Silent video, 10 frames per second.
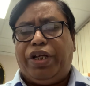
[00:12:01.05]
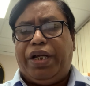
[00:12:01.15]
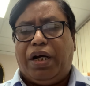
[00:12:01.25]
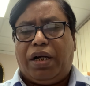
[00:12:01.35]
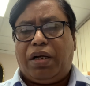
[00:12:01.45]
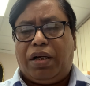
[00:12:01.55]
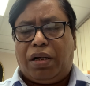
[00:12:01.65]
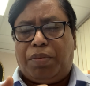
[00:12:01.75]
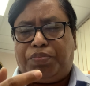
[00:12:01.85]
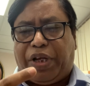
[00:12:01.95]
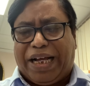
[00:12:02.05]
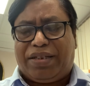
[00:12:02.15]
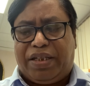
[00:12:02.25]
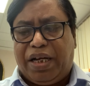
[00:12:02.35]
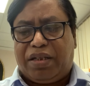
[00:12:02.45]
year,
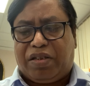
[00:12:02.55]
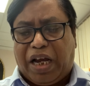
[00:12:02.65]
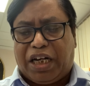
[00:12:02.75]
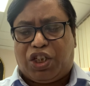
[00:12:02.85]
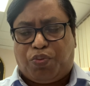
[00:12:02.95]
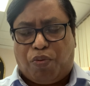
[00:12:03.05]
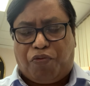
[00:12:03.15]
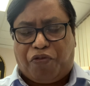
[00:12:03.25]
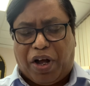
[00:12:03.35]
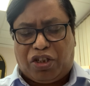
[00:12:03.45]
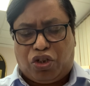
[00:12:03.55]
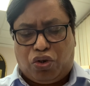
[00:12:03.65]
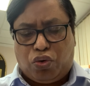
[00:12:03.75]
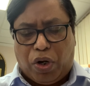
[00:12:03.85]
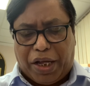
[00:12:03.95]
tax year starts from 1st
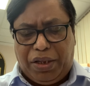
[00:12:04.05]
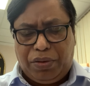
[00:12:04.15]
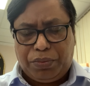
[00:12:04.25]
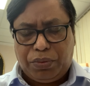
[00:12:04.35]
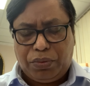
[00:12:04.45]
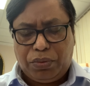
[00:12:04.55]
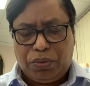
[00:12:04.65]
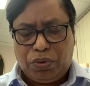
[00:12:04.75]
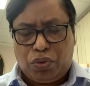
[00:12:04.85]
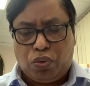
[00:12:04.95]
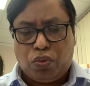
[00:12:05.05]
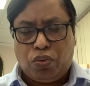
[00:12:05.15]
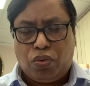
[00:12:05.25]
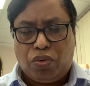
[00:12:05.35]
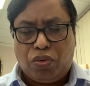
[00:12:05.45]
July to
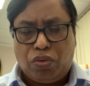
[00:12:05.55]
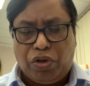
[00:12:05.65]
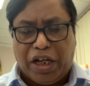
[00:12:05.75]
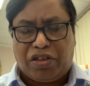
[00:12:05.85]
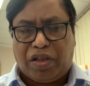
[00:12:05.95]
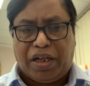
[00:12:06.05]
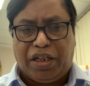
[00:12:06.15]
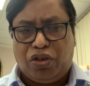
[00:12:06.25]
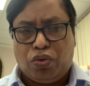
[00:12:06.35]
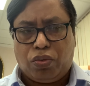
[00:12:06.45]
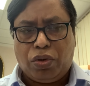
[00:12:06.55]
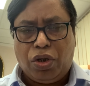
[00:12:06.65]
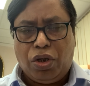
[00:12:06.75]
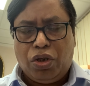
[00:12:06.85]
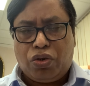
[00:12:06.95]
next 30th June.
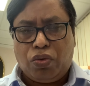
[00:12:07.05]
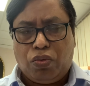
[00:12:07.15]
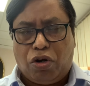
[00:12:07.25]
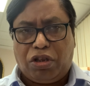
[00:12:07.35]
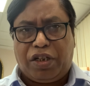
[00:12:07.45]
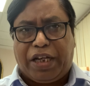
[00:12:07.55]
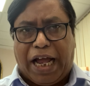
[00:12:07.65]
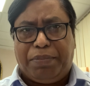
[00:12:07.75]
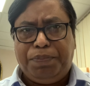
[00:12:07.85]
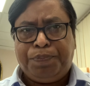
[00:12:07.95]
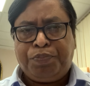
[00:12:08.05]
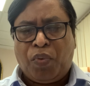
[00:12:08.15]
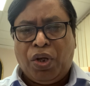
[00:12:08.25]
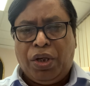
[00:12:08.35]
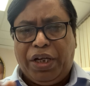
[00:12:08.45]
So all the time,
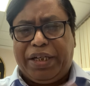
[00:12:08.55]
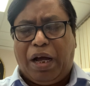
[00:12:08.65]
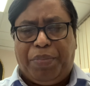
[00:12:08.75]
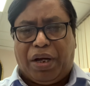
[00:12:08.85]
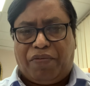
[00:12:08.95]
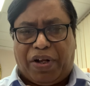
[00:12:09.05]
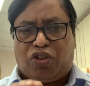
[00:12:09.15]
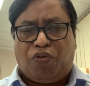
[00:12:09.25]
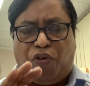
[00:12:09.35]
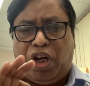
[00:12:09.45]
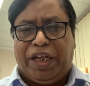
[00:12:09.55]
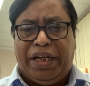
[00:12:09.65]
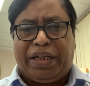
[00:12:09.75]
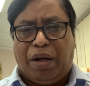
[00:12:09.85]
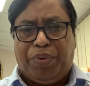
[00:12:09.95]
income year. First of all,
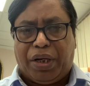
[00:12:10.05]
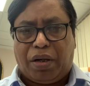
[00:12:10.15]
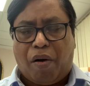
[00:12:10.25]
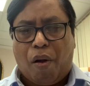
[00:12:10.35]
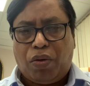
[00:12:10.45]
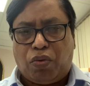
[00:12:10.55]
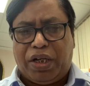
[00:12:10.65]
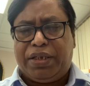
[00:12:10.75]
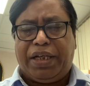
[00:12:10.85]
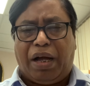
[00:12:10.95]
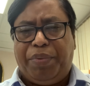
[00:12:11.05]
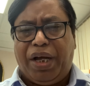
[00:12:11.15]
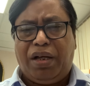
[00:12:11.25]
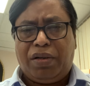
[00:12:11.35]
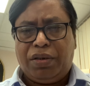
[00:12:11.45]
income year. What is income
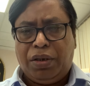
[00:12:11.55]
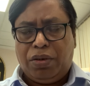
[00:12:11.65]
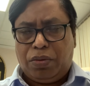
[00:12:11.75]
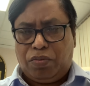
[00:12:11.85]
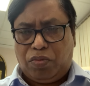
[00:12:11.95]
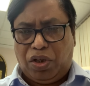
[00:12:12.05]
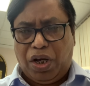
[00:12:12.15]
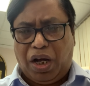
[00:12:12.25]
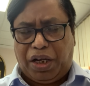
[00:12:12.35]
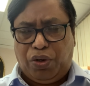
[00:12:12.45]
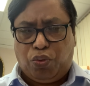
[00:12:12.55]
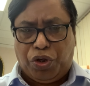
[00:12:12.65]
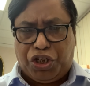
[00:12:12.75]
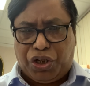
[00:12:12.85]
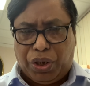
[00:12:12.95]
year? Year in
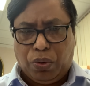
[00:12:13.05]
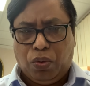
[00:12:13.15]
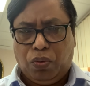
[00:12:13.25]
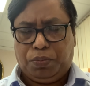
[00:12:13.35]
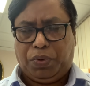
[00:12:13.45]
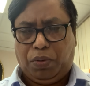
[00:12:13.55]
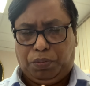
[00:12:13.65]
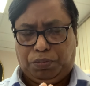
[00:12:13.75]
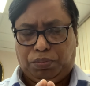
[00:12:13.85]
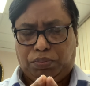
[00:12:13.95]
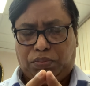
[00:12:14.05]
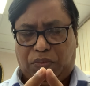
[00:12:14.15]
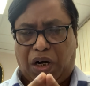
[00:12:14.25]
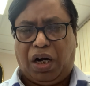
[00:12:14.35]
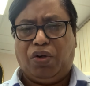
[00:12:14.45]
which you
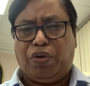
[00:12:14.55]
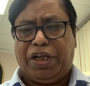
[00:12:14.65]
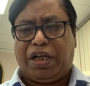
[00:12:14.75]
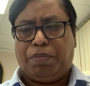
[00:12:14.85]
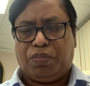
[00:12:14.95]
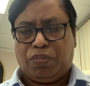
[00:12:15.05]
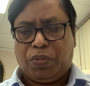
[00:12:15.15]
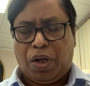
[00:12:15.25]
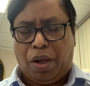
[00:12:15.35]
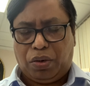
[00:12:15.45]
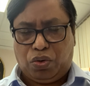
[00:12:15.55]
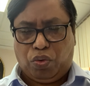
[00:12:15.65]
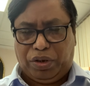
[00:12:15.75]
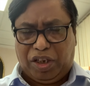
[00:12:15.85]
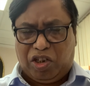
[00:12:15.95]
earn your income.
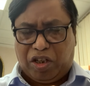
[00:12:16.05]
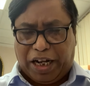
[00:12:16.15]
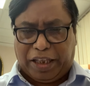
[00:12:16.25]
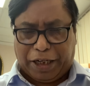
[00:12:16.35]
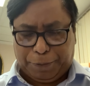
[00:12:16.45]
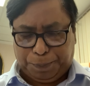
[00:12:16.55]
So this is like that.